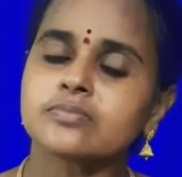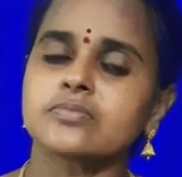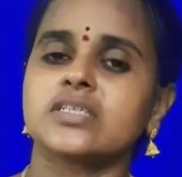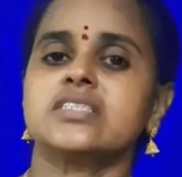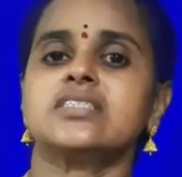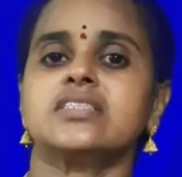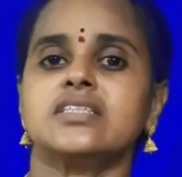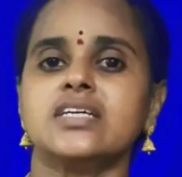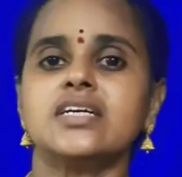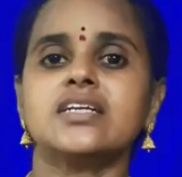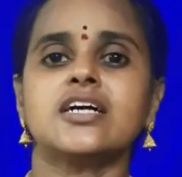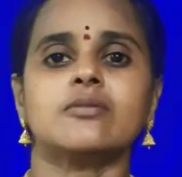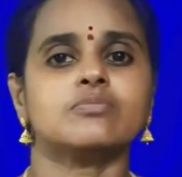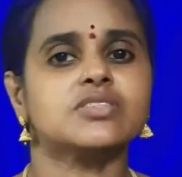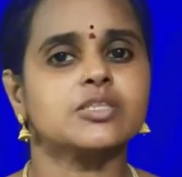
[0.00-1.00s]
Yes, there
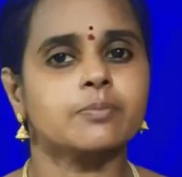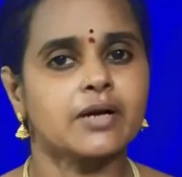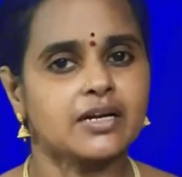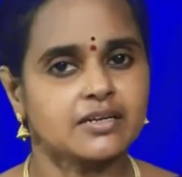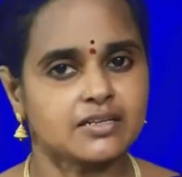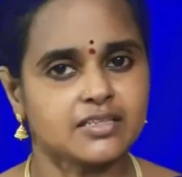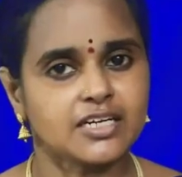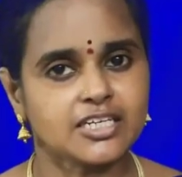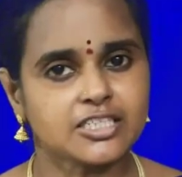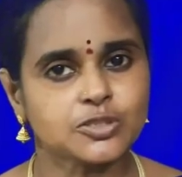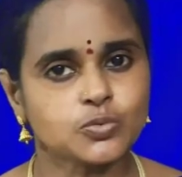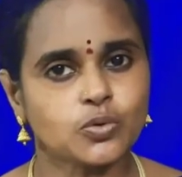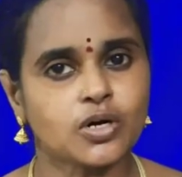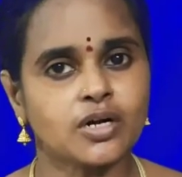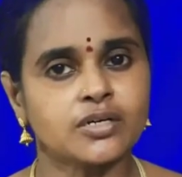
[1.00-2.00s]
comes the matter. That is
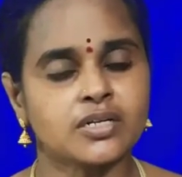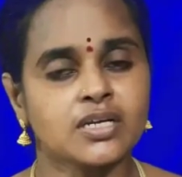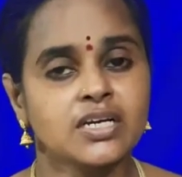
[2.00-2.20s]
what?